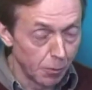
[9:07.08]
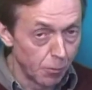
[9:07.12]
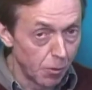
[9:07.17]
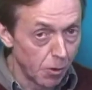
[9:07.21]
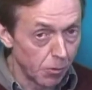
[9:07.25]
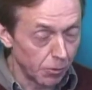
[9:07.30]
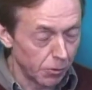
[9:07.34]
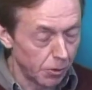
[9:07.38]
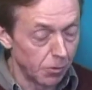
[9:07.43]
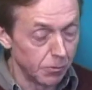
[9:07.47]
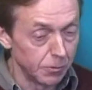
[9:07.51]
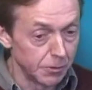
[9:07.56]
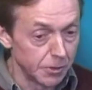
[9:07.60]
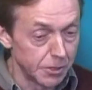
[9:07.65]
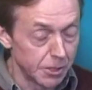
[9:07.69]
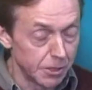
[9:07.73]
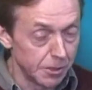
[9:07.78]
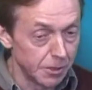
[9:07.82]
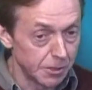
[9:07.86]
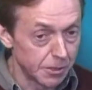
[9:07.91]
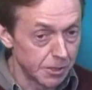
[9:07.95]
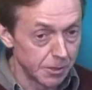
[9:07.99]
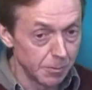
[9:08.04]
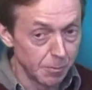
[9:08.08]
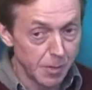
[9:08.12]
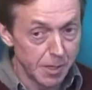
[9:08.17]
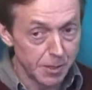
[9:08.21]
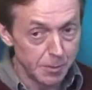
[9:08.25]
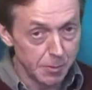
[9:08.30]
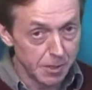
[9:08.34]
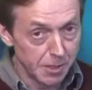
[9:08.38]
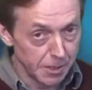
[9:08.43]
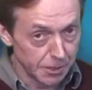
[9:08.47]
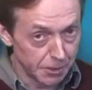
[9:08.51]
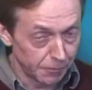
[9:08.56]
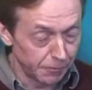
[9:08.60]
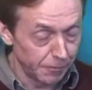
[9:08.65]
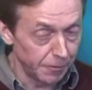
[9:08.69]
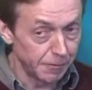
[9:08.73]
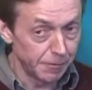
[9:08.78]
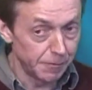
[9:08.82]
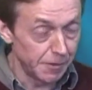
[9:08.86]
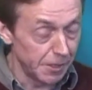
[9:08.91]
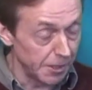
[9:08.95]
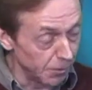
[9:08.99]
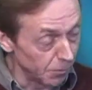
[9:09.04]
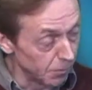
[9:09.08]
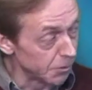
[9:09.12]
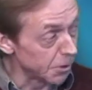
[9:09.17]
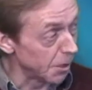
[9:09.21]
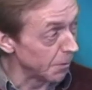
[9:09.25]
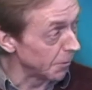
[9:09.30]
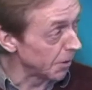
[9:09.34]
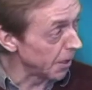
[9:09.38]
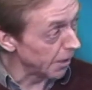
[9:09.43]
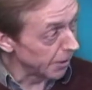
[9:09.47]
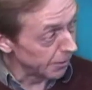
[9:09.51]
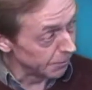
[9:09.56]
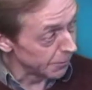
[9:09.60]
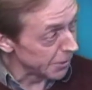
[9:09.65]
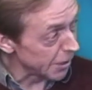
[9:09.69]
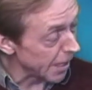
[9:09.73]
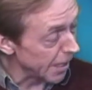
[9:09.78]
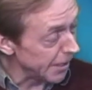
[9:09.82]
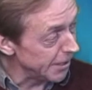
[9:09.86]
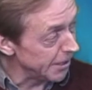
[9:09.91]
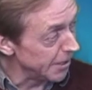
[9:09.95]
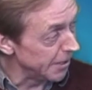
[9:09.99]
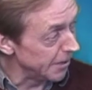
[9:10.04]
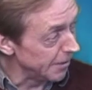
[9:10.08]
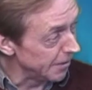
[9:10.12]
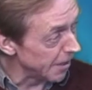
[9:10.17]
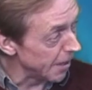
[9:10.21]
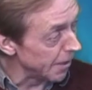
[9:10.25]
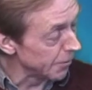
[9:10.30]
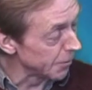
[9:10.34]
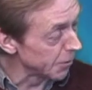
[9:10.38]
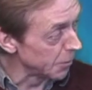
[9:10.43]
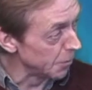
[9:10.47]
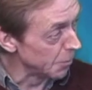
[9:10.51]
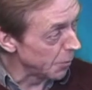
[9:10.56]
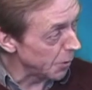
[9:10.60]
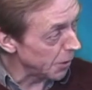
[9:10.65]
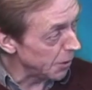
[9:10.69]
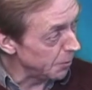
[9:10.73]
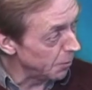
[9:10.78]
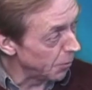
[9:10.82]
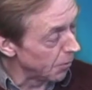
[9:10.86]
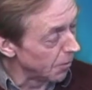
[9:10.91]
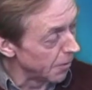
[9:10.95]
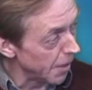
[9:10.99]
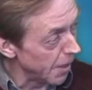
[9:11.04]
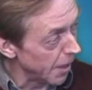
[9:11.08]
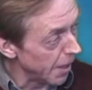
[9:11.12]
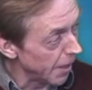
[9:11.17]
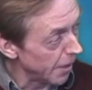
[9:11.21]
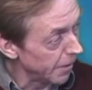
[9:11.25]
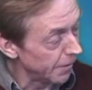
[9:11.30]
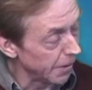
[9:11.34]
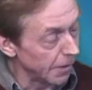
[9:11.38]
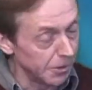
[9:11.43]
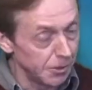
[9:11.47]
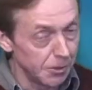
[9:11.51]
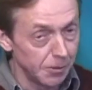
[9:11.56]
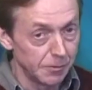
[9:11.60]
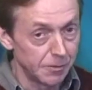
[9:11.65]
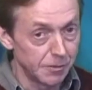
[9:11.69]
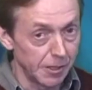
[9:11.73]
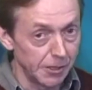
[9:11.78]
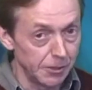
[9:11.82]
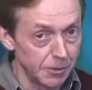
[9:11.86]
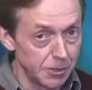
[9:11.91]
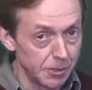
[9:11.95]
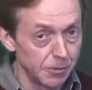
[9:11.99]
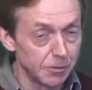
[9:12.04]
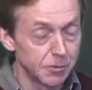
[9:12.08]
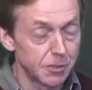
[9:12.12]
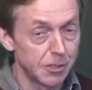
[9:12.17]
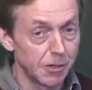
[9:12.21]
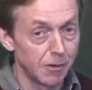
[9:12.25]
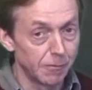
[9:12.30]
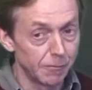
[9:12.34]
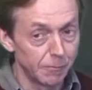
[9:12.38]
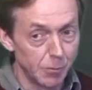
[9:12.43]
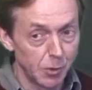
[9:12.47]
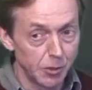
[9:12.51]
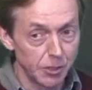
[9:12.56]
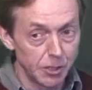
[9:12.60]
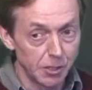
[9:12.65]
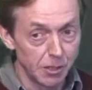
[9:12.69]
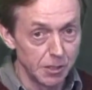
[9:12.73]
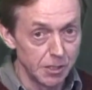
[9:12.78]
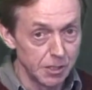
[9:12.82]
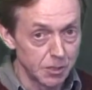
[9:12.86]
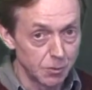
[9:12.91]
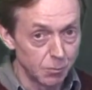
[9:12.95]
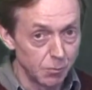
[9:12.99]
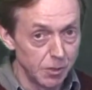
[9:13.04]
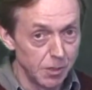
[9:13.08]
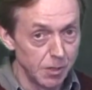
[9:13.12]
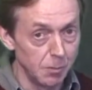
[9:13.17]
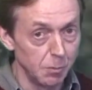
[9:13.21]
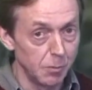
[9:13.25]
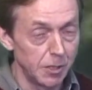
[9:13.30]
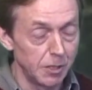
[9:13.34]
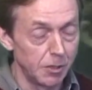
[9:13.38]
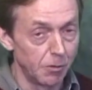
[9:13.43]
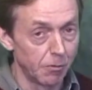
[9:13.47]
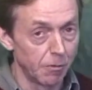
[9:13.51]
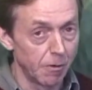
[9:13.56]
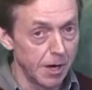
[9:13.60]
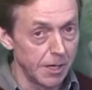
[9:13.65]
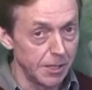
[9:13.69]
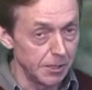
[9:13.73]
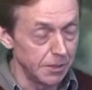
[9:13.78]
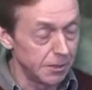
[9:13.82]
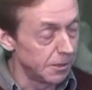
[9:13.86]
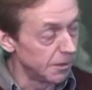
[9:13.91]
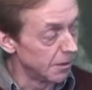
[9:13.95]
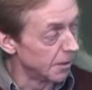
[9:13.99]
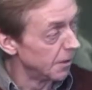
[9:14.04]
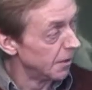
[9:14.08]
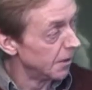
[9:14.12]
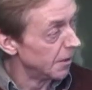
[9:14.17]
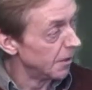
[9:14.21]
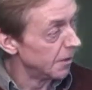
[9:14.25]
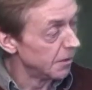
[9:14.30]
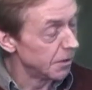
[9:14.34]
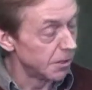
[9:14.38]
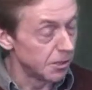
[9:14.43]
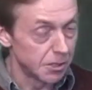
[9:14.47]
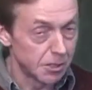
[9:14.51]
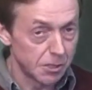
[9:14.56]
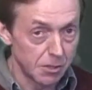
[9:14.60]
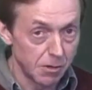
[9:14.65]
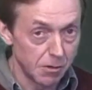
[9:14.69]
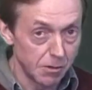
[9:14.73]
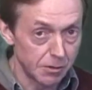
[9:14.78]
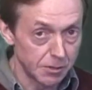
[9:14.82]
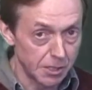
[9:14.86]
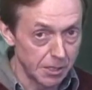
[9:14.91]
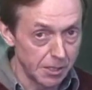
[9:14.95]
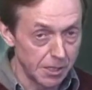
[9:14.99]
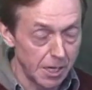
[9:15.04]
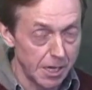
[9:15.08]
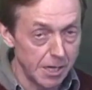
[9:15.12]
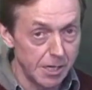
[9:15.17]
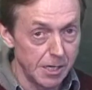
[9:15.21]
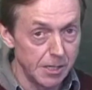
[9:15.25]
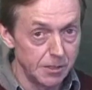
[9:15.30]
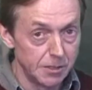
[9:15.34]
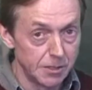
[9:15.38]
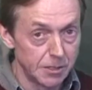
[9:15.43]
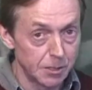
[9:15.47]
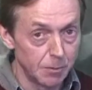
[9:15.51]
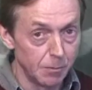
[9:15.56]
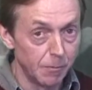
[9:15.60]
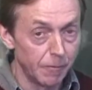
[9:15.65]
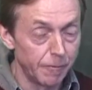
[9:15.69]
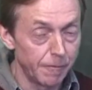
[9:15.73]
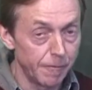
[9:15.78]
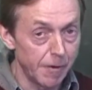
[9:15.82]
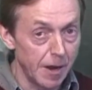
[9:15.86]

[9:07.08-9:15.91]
rock concerts, and maybe there's 50 or sometimes 80,000 people there, and you think to yourself, my goodness, wouldn't it be great to start to get in some